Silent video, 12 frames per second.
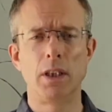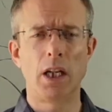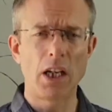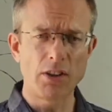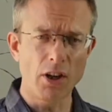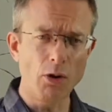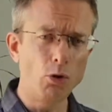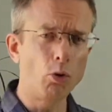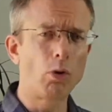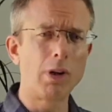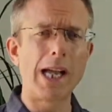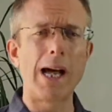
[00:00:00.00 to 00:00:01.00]
A
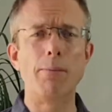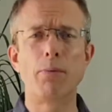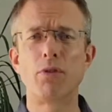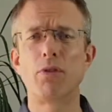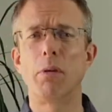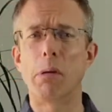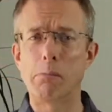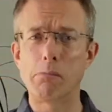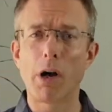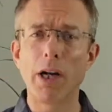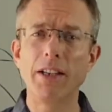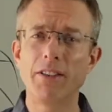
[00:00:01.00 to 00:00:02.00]
total collapse
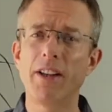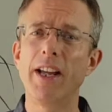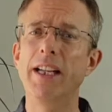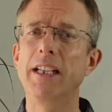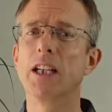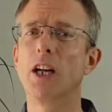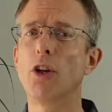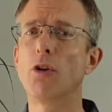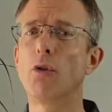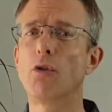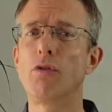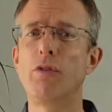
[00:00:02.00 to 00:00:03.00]
might take
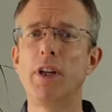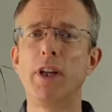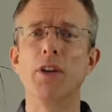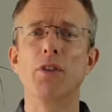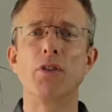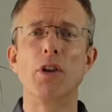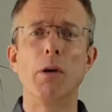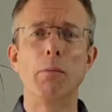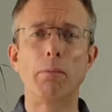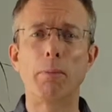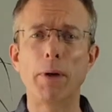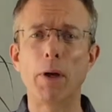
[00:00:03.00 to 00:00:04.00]
hundreds of years,
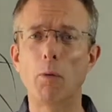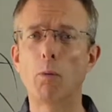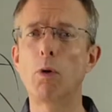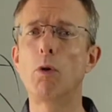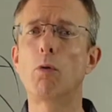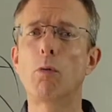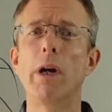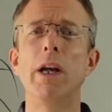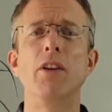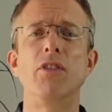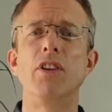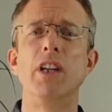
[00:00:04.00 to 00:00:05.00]
but it will
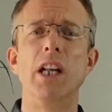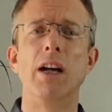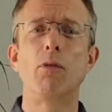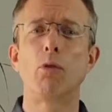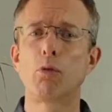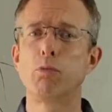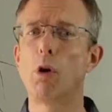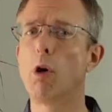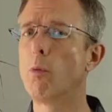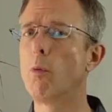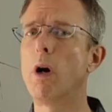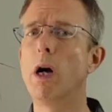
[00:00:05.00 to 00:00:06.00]
raise sea levels
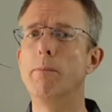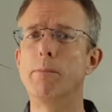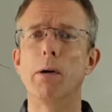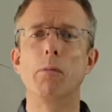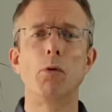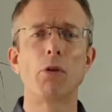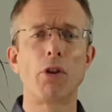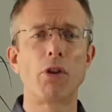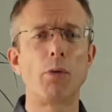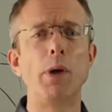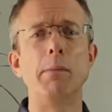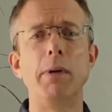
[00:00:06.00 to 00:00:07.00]
worldwide by more than
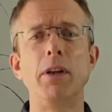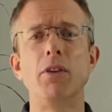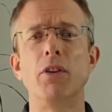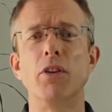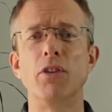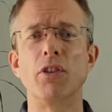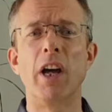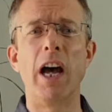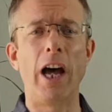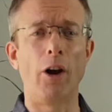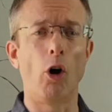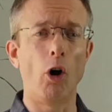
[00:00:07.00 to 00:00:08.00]
3 metres,
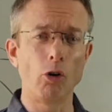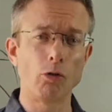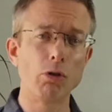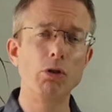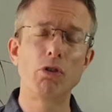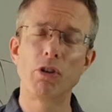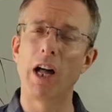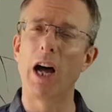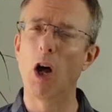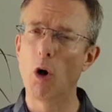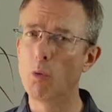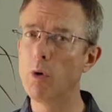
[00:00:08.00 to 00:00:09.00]
and en route to
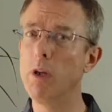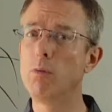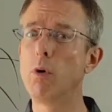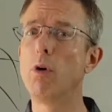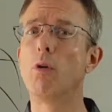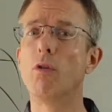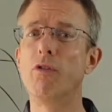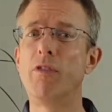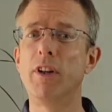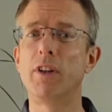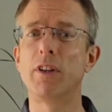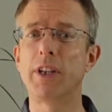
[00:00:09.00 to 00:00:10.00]
that, we will
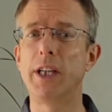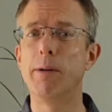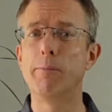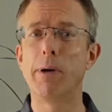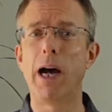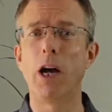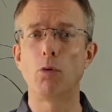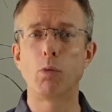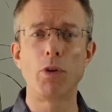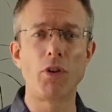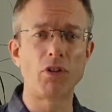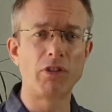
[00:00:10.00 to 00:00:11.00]
feel the impact
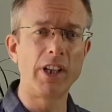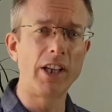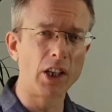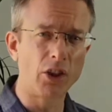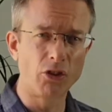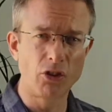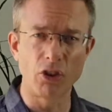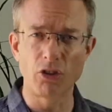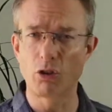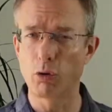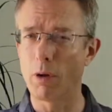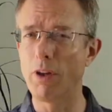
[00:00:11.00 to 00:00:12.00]
with as little as
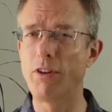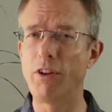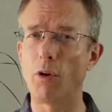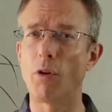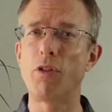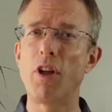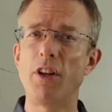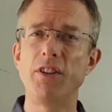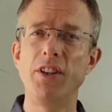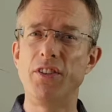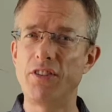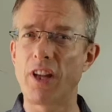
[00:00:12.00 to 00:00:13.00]
just 20 or
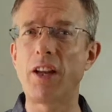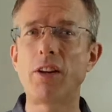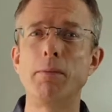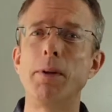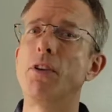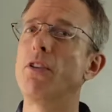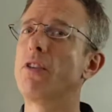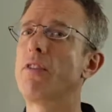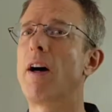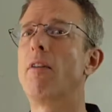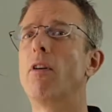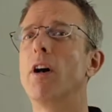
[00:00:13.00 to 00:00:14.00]
30 centimetres of
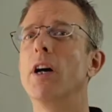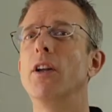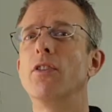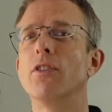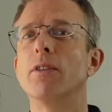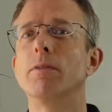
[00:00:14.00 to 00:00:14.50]
that rise.